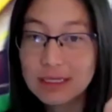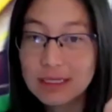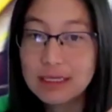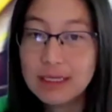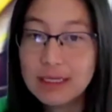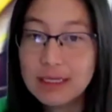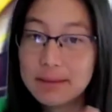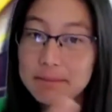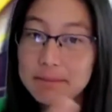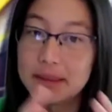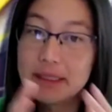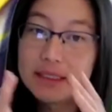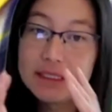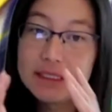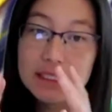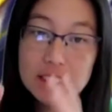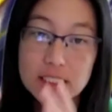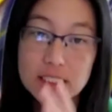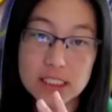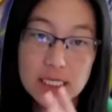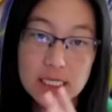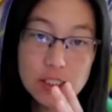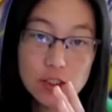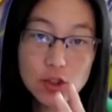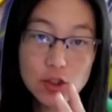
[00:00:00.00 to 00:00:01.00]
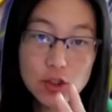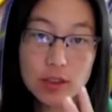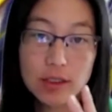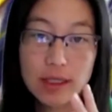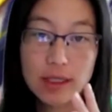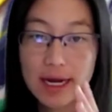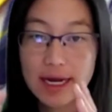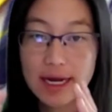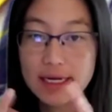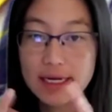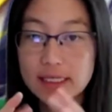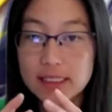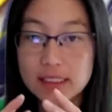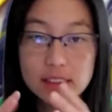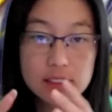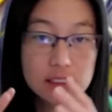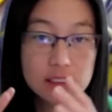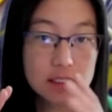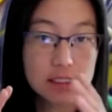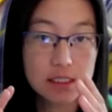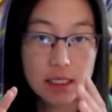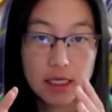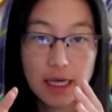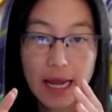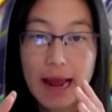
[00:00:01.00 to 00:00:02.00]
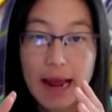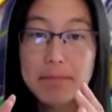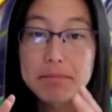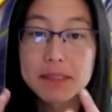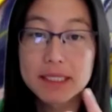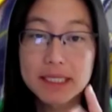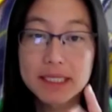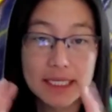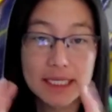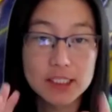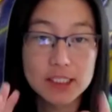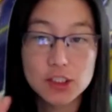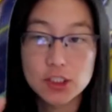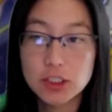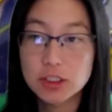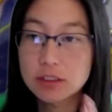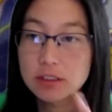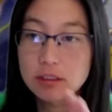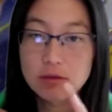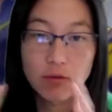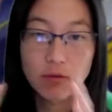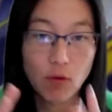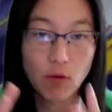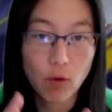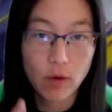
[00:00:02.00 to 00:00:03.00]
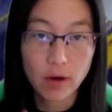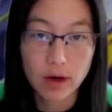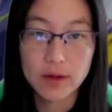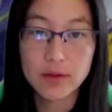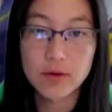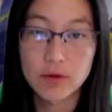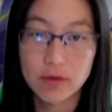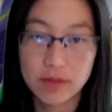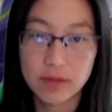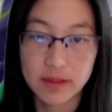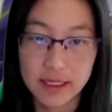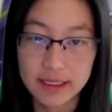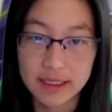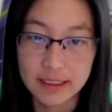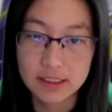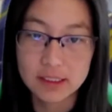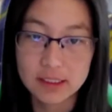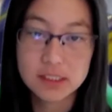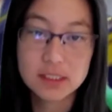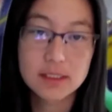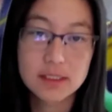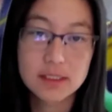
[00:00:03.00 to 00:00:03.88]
but decentralized applications for other things.